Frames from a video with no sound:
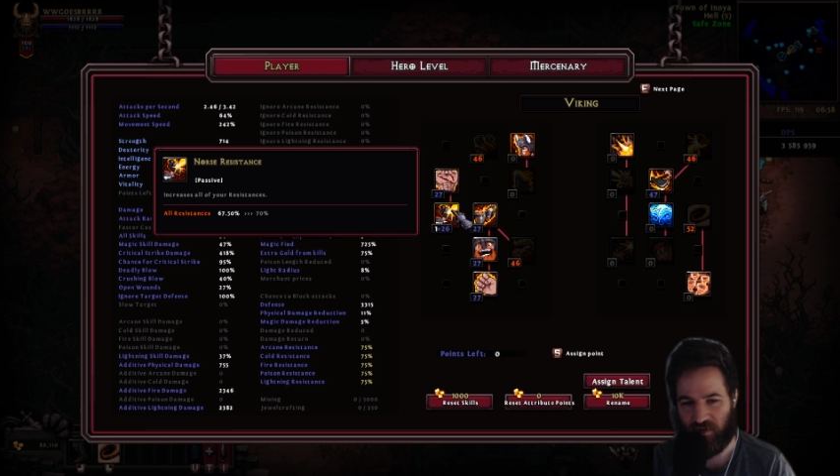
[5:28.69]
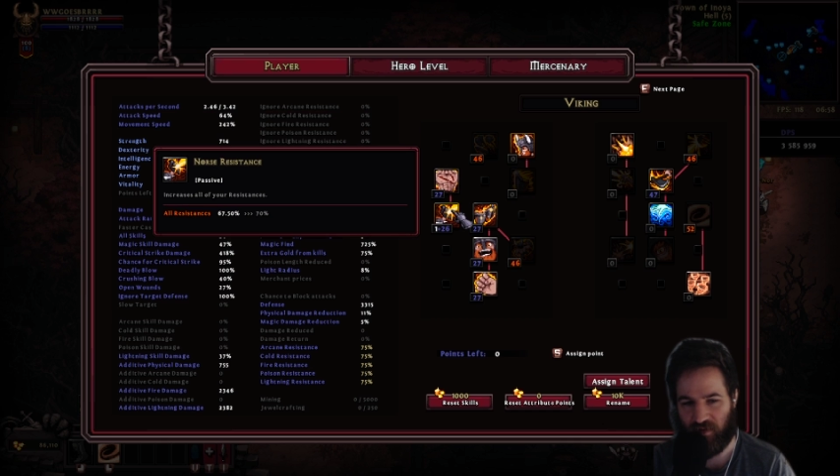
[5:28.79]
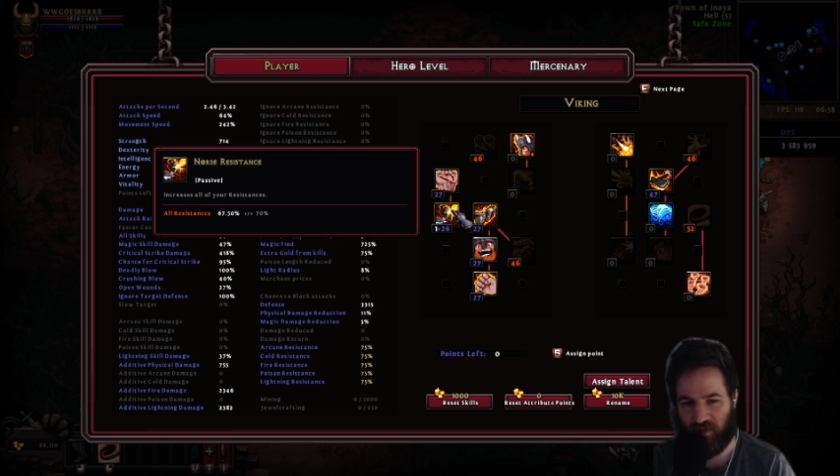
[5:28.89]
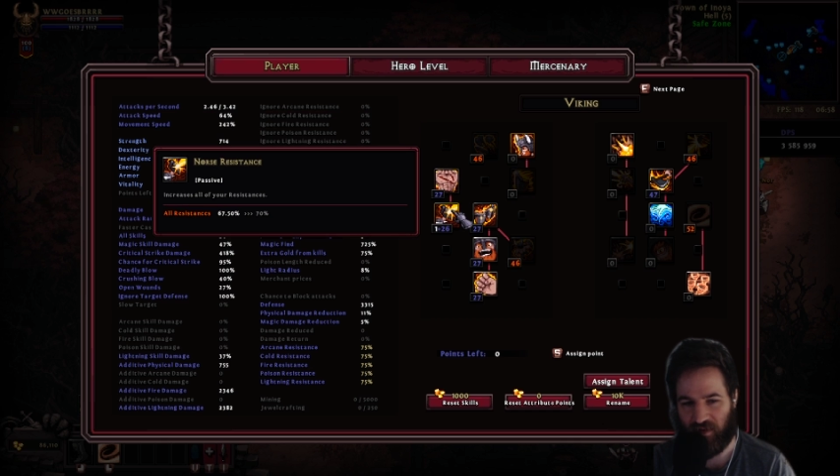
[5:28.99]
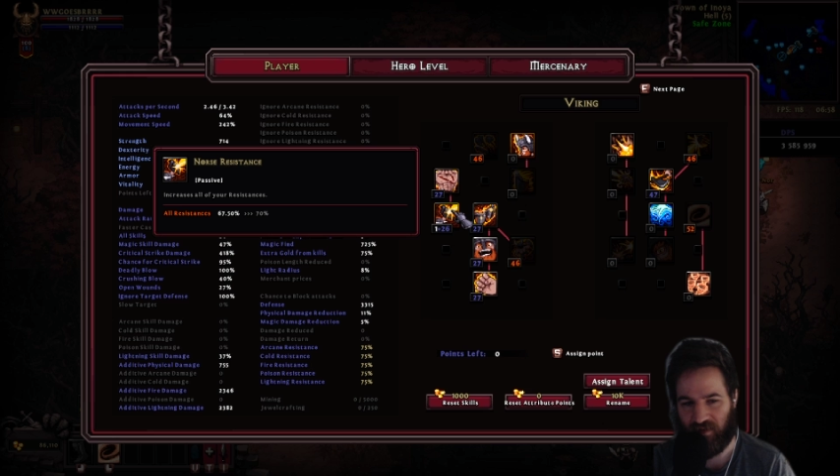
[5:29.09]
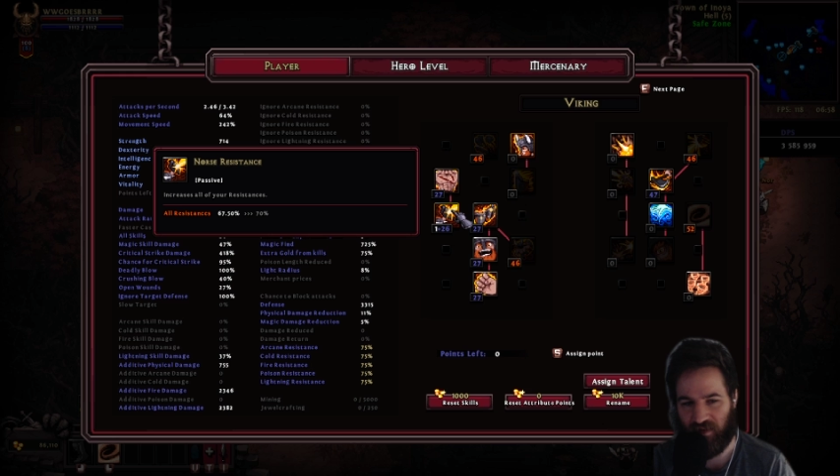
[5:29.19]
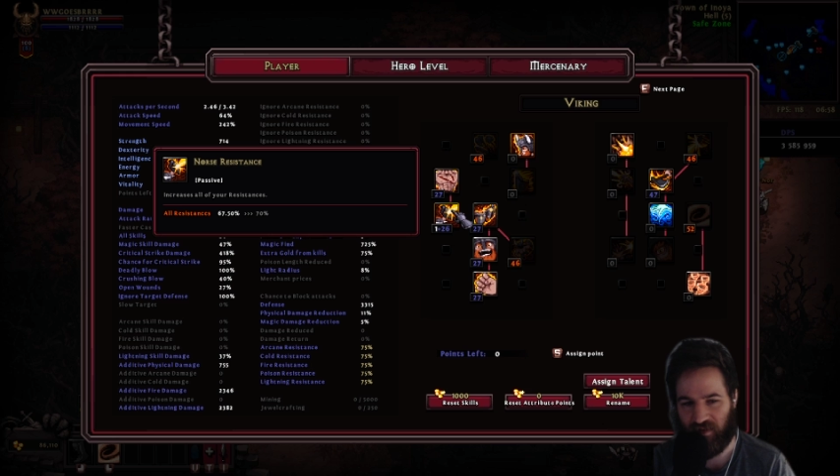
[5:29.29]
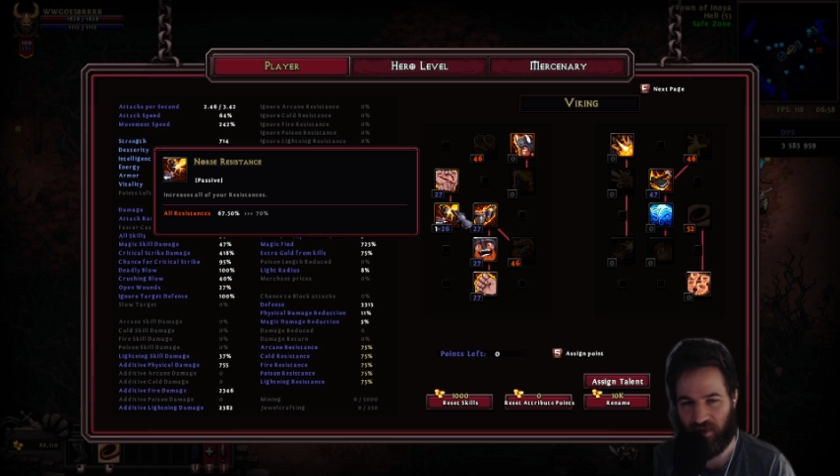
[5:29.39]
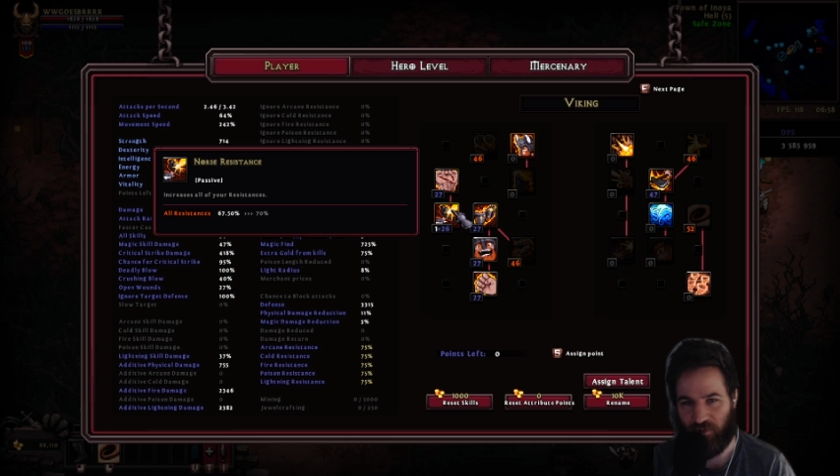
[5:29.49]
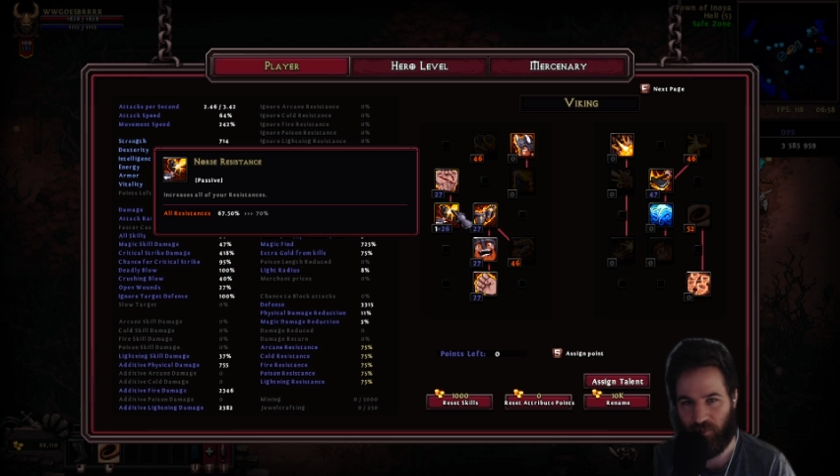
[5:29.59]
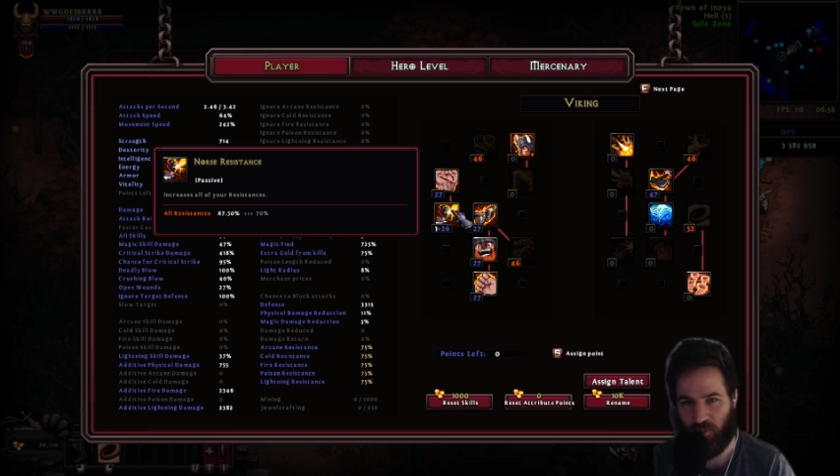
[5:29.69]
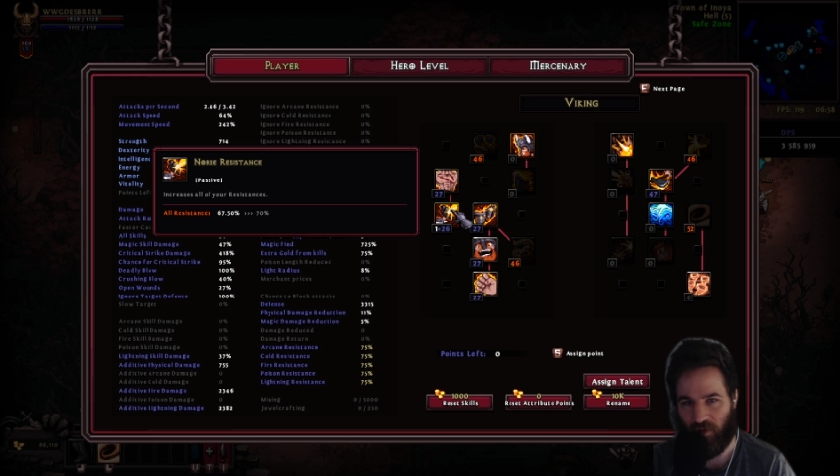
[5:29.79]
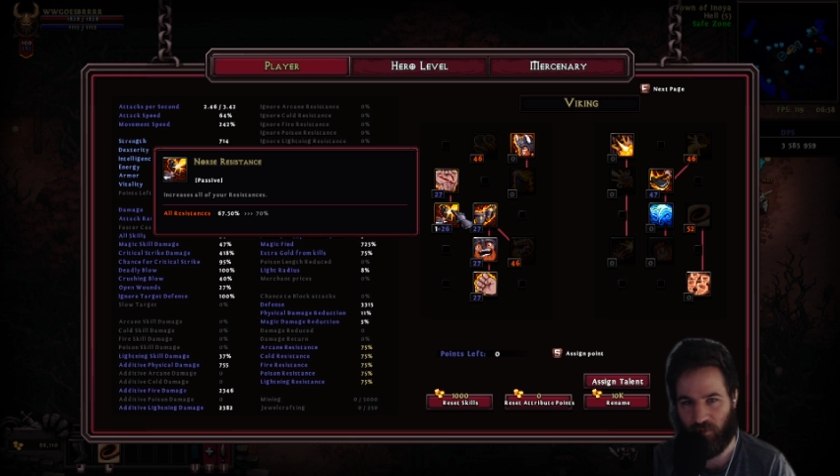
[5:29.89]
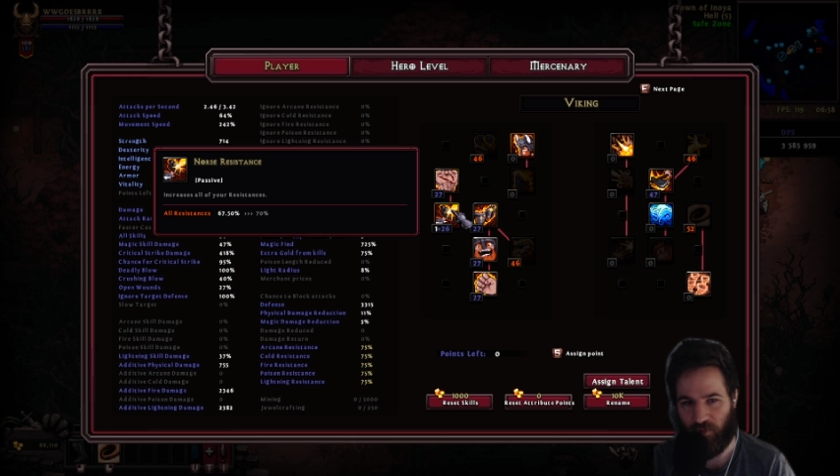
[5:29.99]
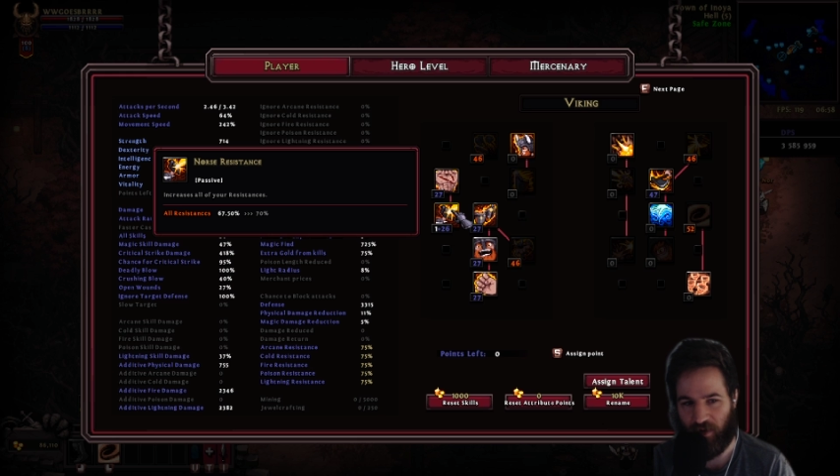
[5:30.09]

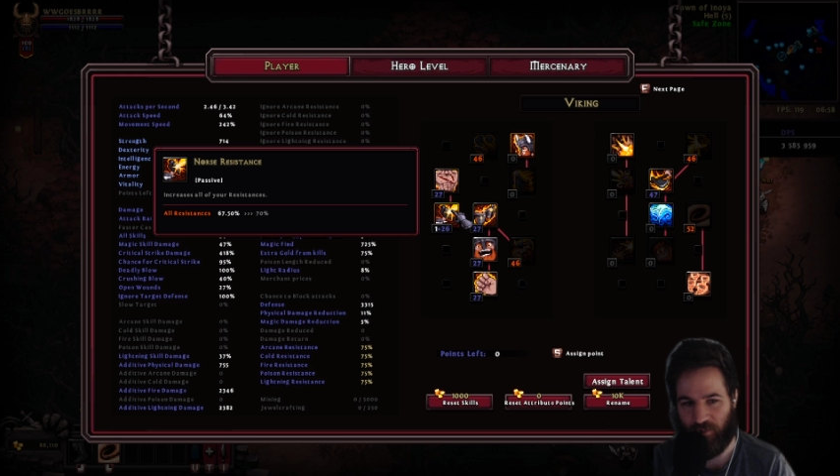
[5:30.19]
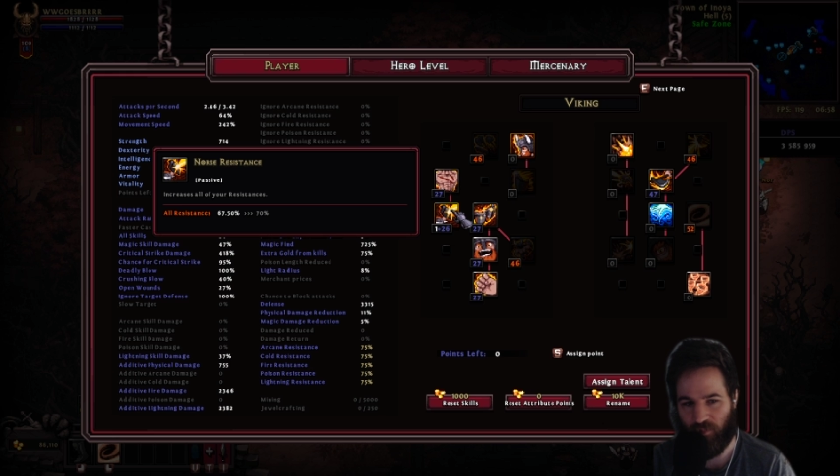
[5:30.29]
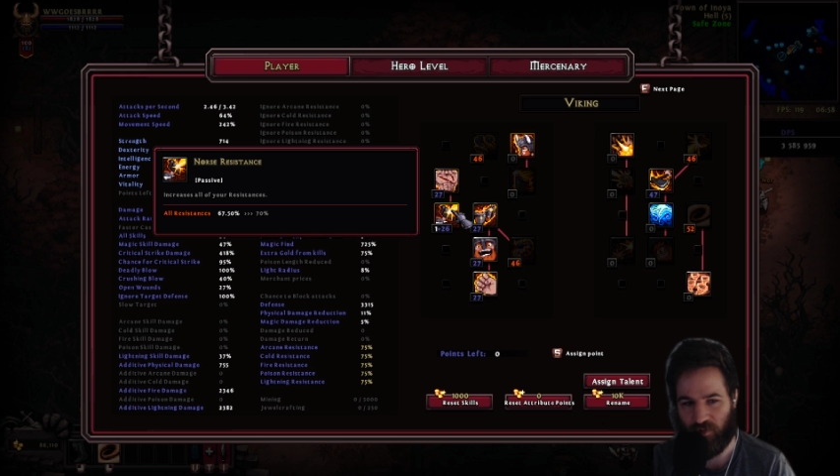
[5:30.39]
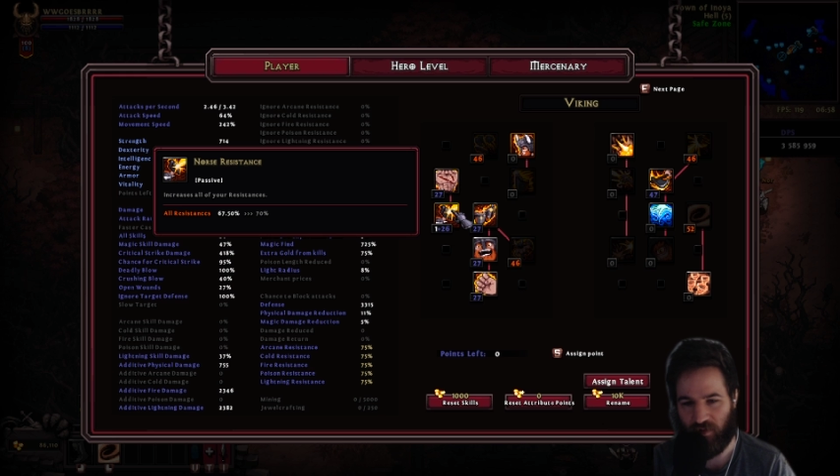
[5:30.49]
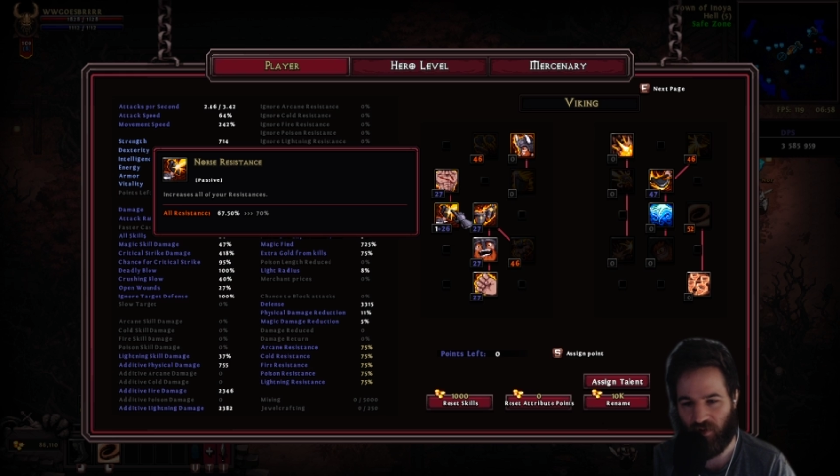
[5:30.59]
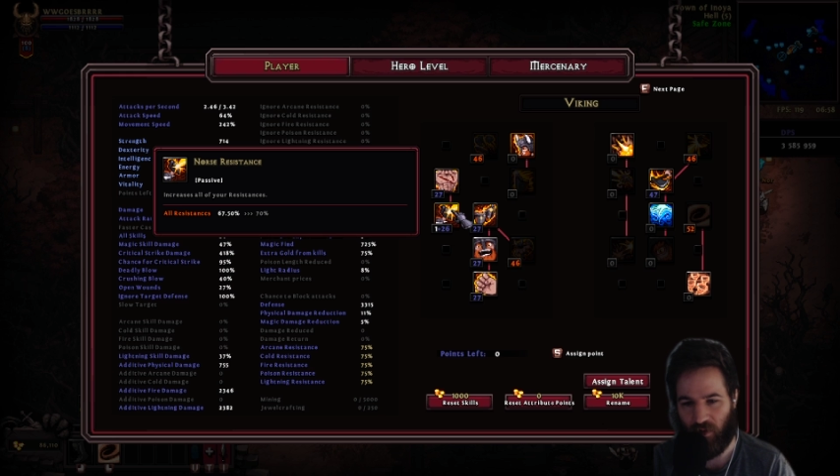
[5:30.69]
67.5%